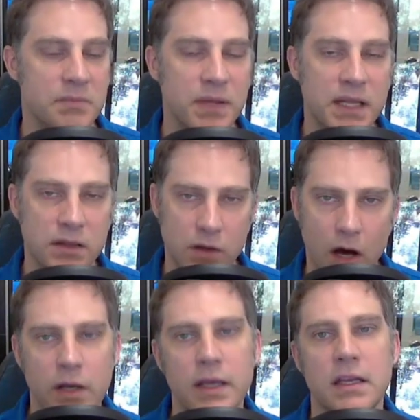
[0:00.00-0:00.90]
simply
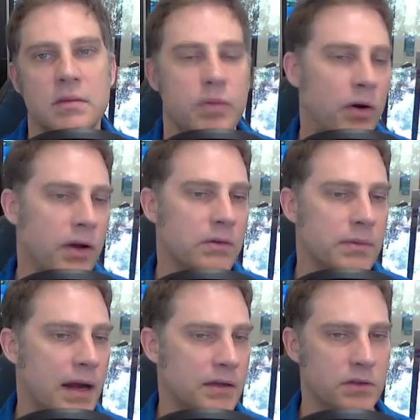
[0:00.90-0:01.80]
logging in and poking
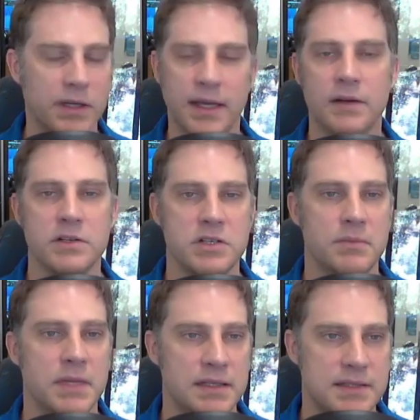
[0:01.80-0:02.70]
around and looking at your
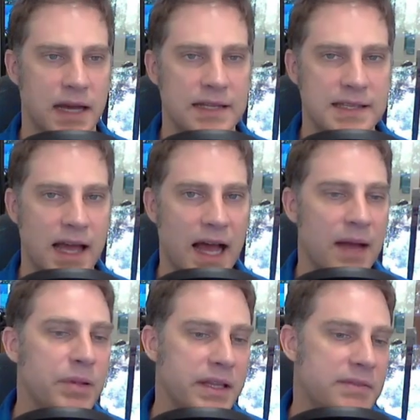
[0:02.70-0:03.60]
GMB insights.
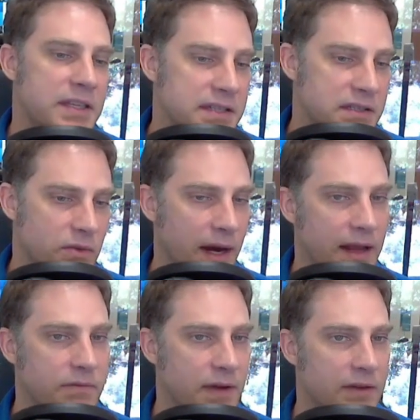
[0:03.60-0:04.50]
I believe this is a
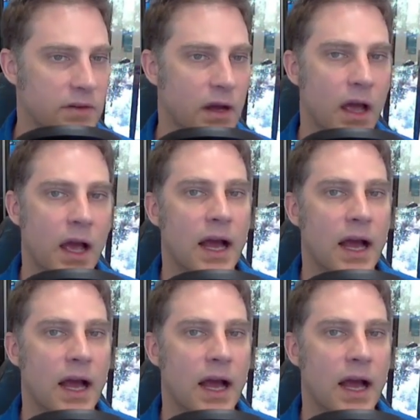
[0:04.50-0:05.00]
ranking factor.